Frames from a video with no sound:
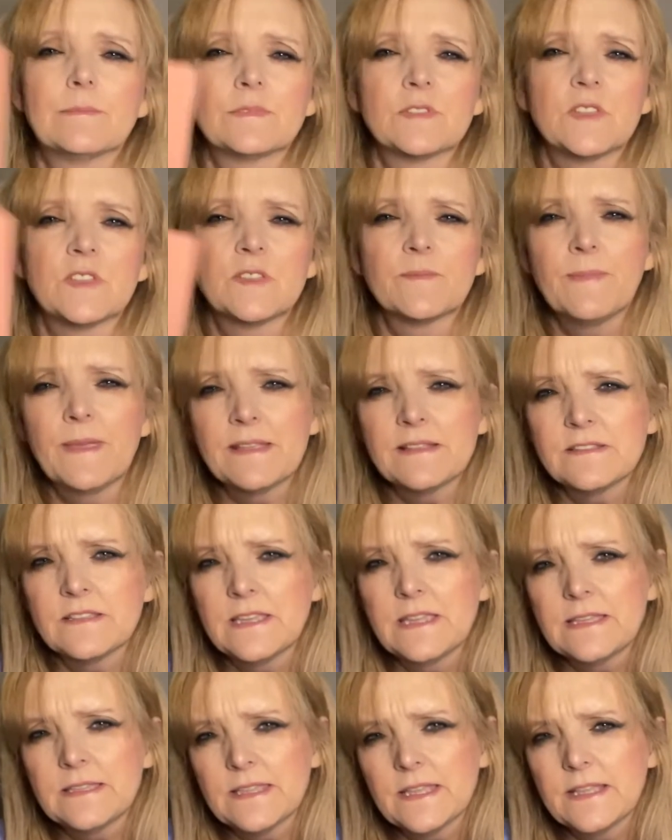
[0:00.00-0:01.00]

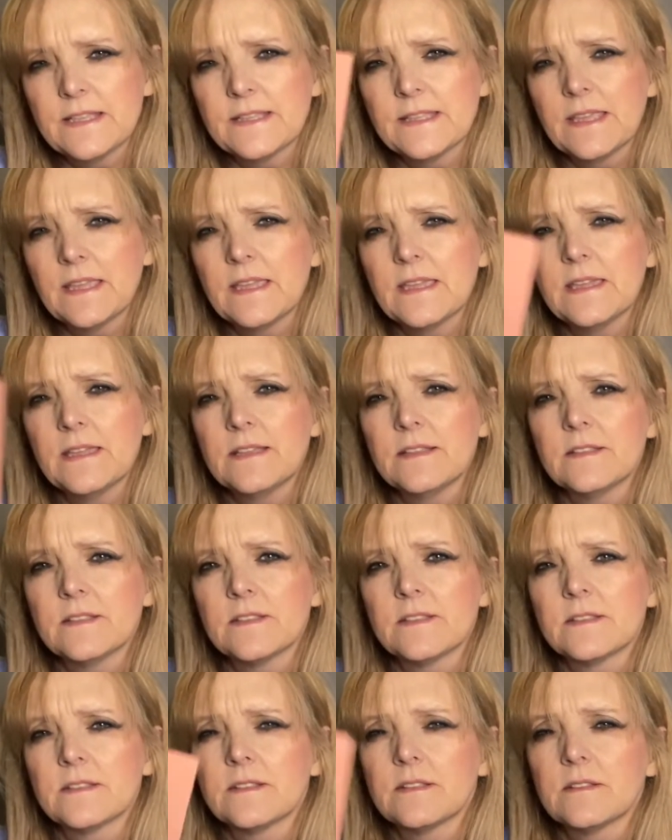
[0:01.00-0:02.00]
suspecting this
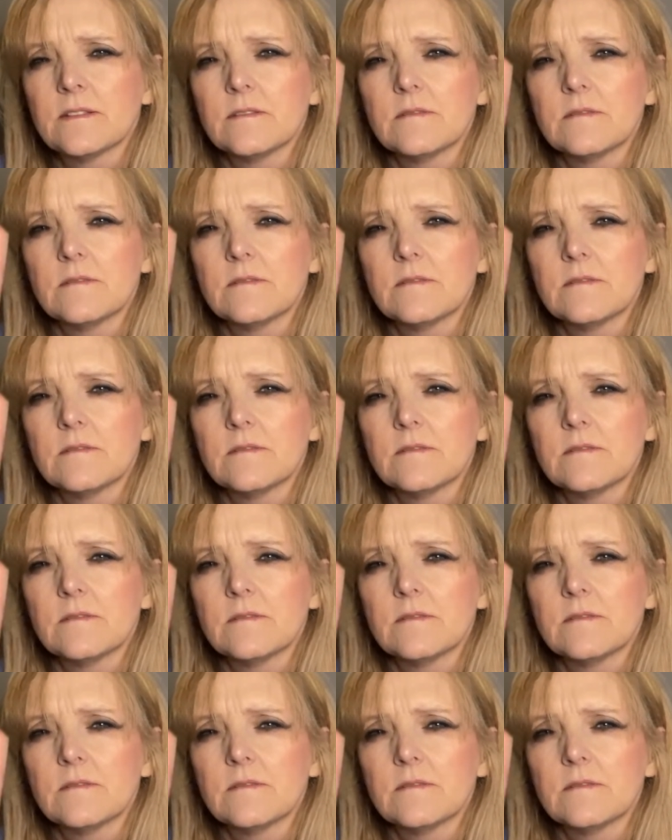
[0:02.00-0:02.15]
is